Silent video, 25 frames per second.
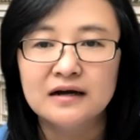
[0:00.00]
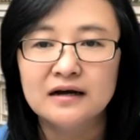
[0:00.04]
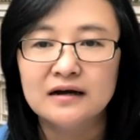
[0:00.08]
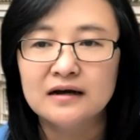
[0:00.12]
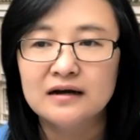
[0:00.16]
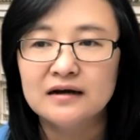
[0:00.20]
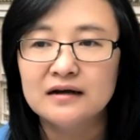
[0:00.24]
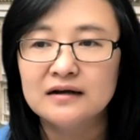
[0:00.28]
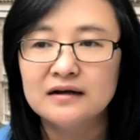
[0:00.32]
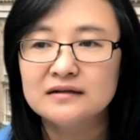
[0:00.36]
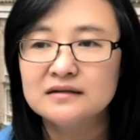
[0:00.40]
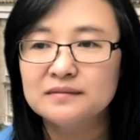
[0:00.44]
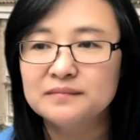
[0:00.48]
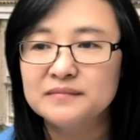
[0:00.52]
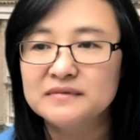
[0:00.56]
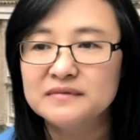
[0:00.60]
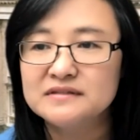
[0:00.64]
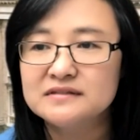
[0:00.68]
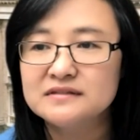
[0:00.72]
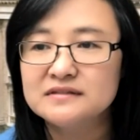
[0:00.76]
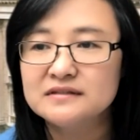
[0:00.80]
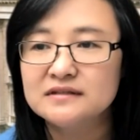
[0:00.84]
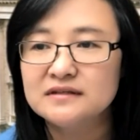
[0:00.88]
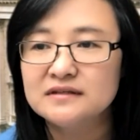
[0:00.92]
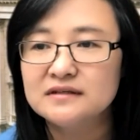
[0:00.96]
And let me
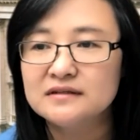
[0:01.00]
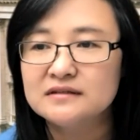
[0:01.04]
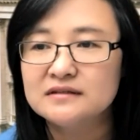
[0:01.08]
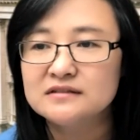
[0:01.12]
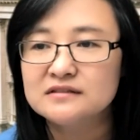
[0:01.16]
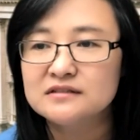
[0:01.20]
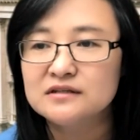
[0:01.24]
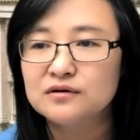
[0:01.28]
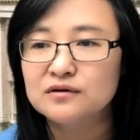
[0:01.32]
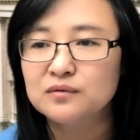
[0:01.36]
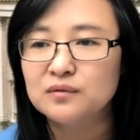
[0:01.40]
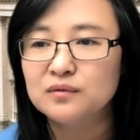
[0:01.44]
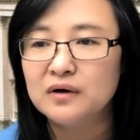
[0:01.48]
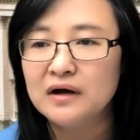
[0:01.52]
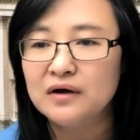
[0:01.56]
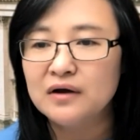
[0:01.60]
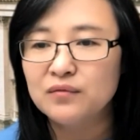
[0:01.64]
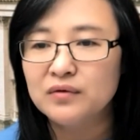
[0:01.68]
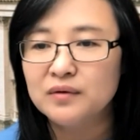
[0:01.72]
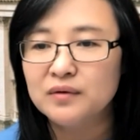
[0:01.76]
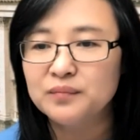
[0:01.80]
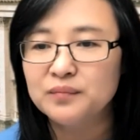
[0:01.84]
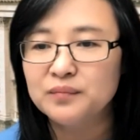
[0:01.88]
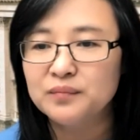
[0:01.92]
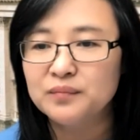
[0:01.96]
see. So I
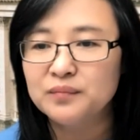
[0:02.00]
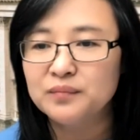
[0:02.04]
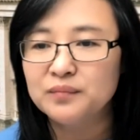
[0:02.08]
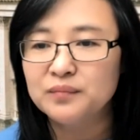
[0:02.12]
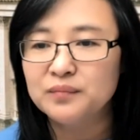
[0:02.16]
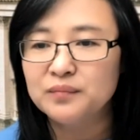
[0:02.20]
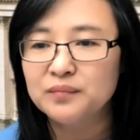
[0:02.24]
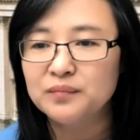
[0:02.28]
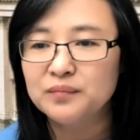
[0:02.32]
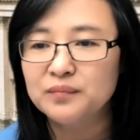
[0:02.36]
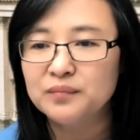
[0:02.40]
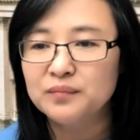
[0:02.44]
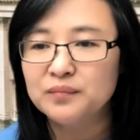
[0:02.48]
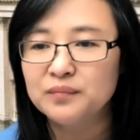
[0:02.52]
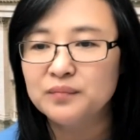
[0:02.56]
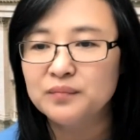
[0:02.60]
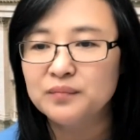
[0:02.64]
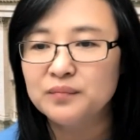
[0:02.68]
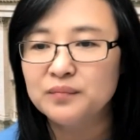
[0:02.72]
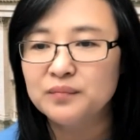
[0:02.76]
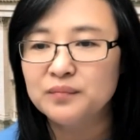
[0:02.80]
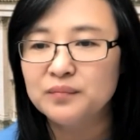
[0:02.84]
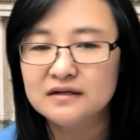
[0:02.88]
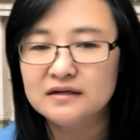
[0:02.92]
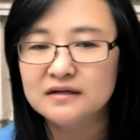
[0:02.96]
will put this
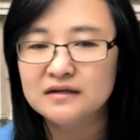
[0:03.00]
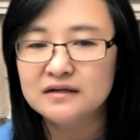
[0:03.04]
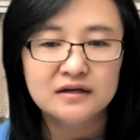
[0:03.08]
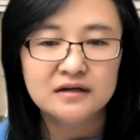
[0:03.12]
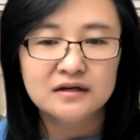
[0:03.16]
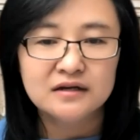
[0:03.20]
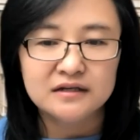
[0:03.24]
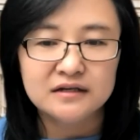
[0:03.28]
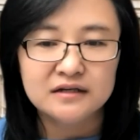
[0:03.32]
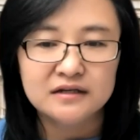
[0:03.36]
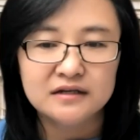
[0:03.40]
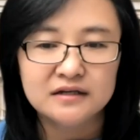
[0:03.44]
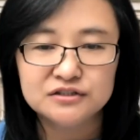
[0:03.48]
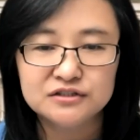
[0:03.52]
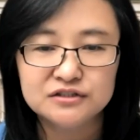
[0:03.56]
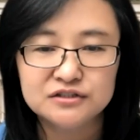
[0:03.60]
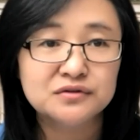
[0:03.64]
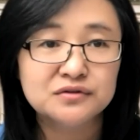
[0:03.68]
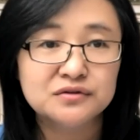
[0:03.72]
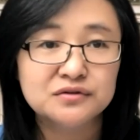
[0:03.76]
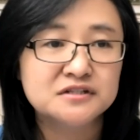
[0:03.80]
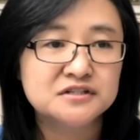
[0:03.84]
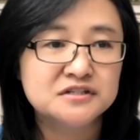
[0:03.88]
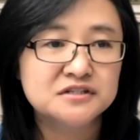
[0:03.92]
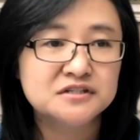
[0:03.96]
link into
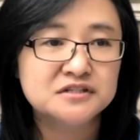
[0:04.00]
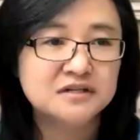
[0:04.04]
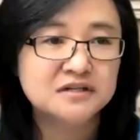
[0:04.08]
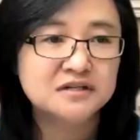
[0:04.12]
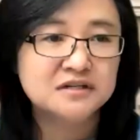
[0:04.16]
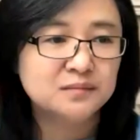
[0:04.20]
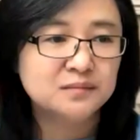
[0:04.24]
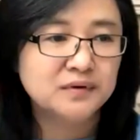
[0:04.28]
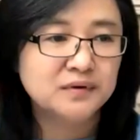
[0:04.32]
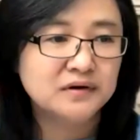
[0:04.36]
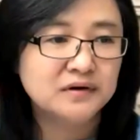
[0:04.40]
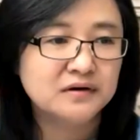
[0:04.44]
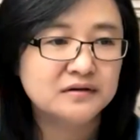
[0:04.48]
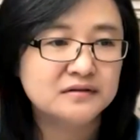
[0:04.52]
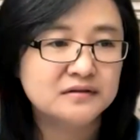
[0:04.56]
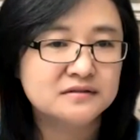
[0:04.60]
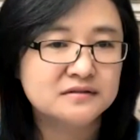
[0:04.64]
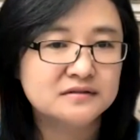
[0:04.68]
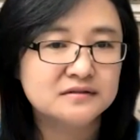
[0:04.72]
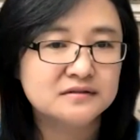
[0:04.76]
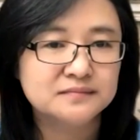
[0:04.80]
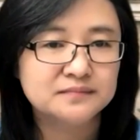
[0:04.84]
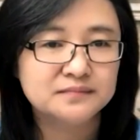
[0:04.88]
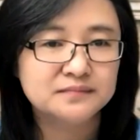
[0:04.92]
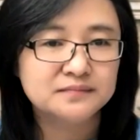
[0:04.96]
the chat
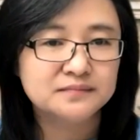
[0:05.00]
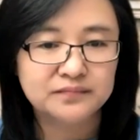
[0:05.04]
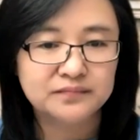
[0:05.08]
box.